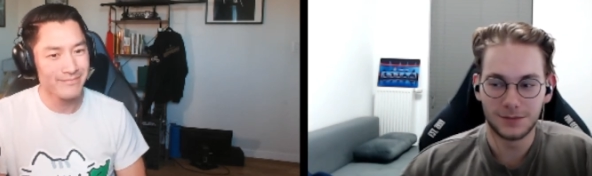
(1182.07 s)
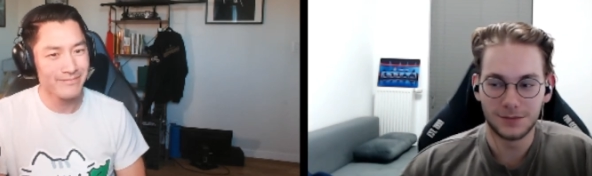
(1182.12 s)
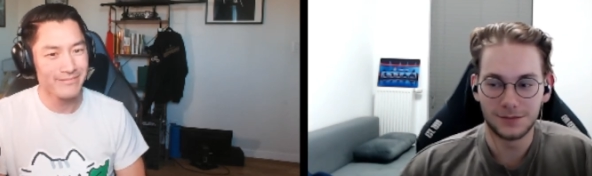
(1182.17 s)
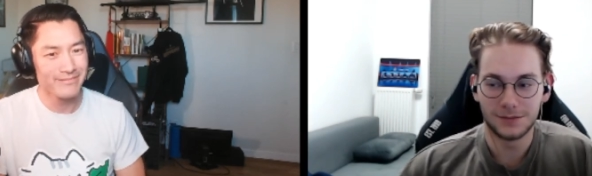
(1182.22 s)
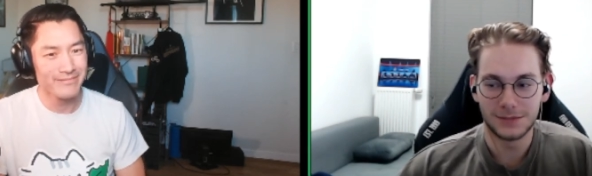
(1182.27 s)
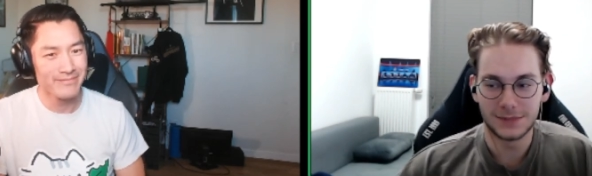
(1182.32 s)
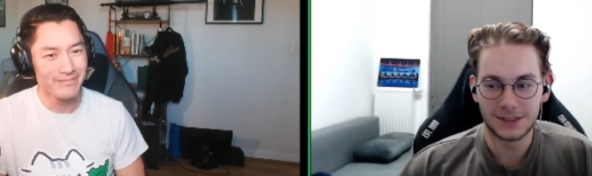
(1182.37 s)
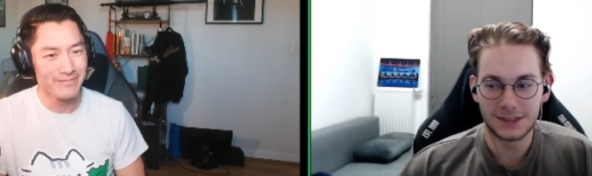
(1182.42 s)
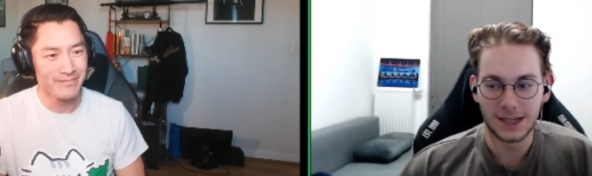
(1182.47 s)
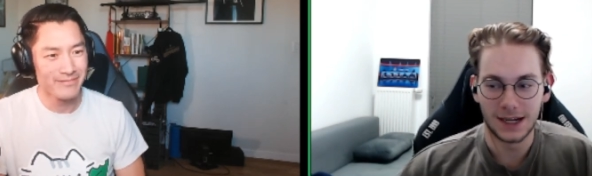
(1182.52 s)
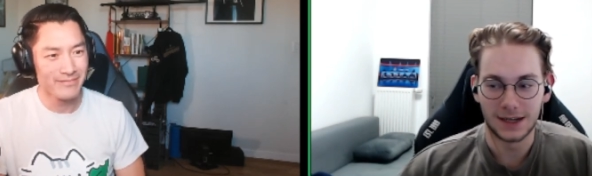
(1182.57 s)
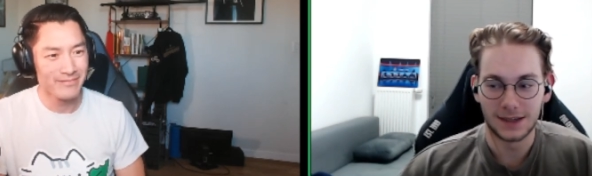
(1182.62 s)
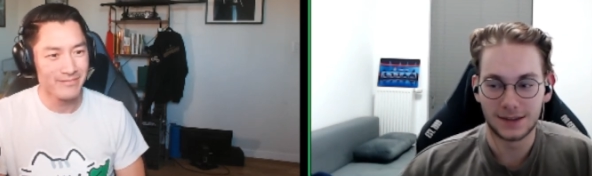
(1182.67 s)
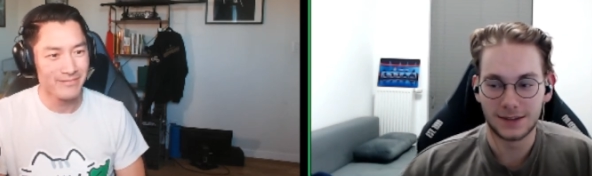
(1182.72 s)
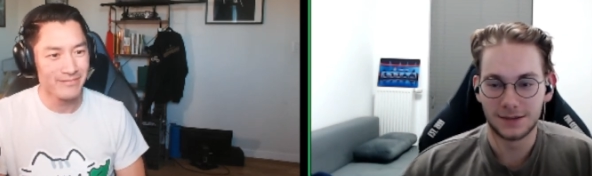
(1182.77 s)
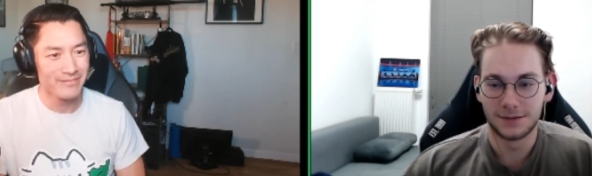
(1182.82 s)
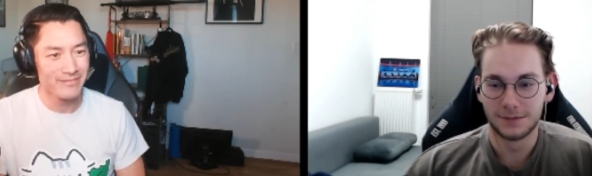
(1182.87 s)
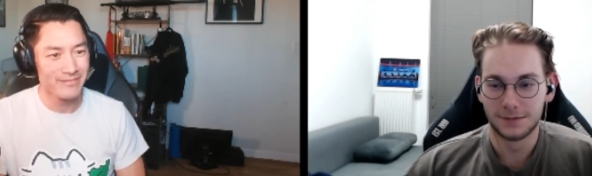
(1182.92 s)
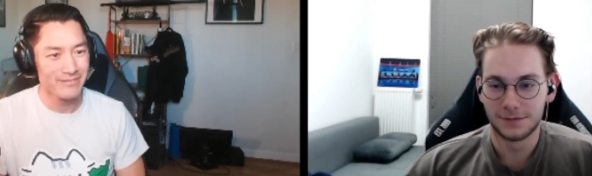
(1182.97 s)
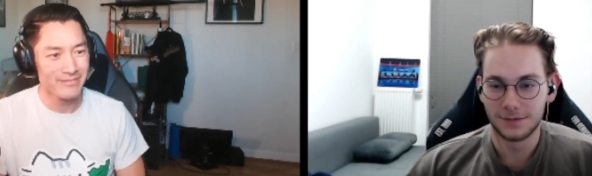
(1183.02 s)
Speaker 1: start?
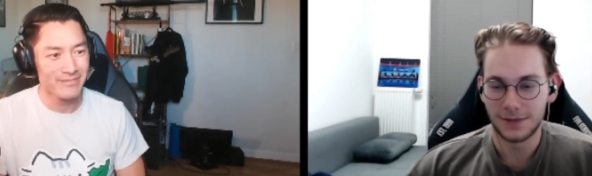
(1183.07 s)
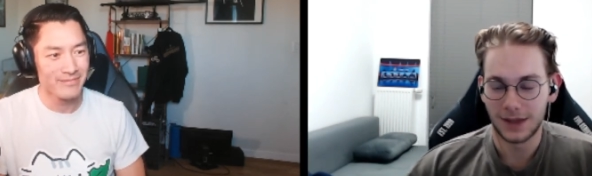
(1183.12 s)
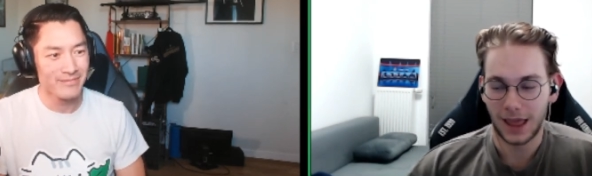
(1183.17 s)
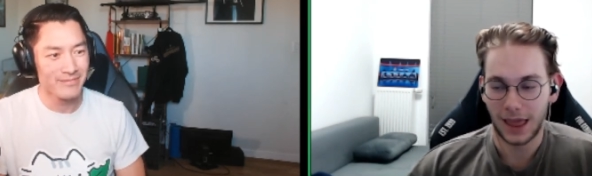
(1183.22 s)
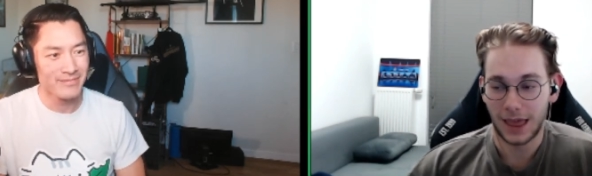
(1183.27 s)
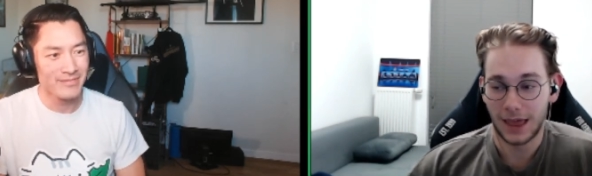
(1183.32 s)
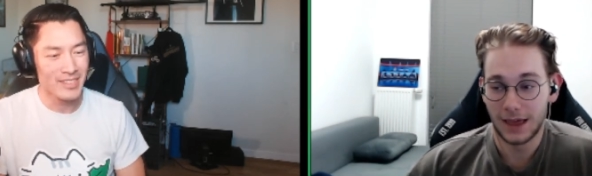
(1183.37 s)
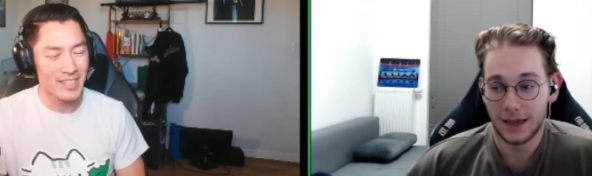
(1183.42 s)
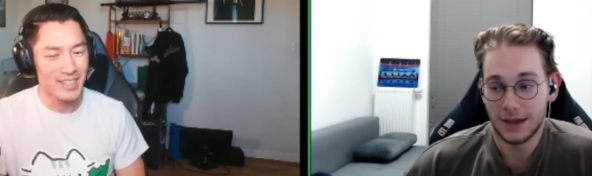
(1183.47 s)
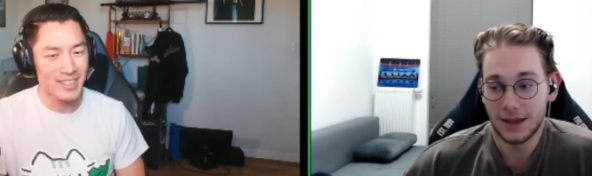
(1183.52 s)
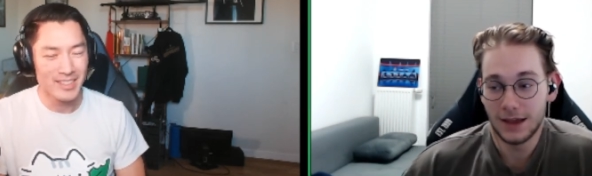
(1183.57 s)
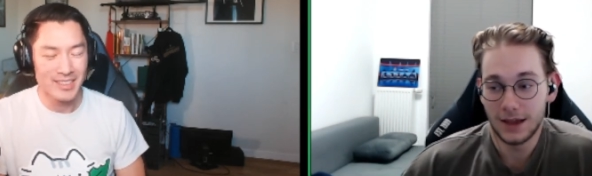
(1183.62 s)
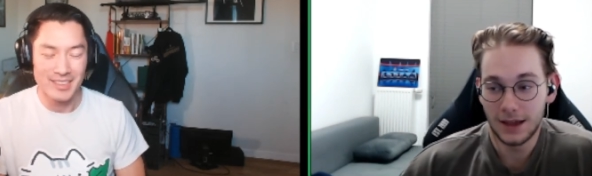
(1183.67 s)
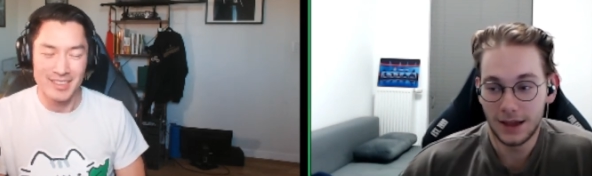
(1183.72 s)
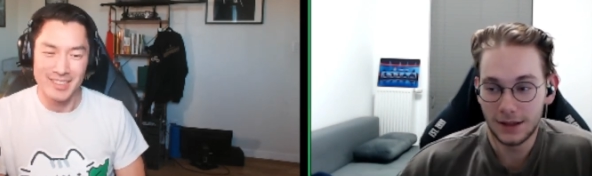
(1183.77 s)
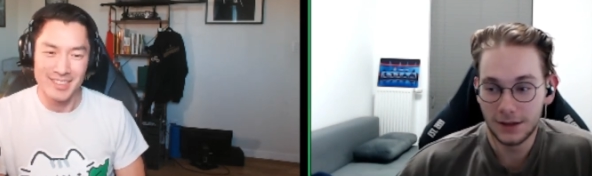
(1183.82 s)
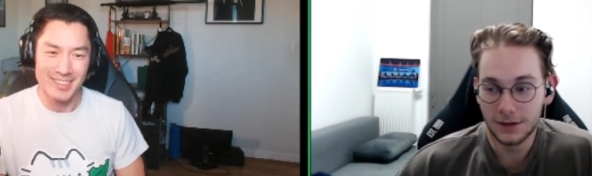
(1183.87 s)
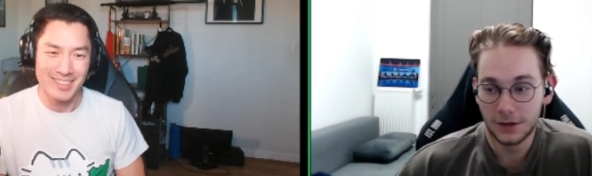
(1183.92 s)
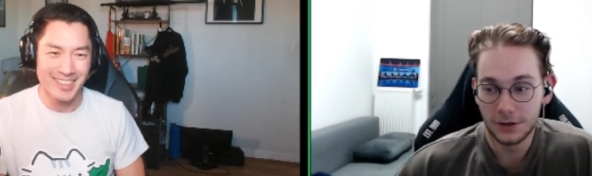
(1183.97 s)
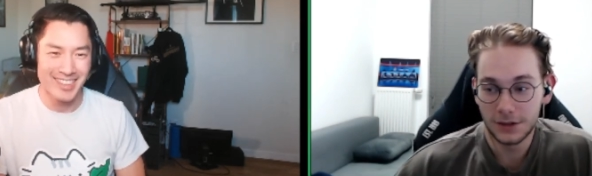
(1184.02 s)
I
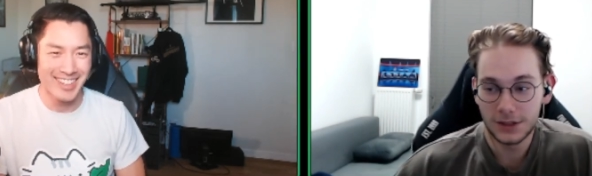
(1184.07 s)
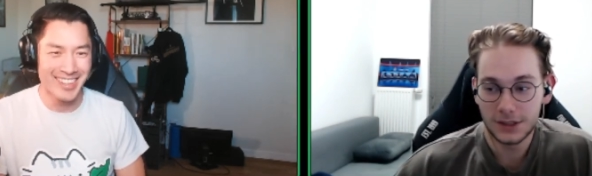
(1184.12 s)
I, I don't know. He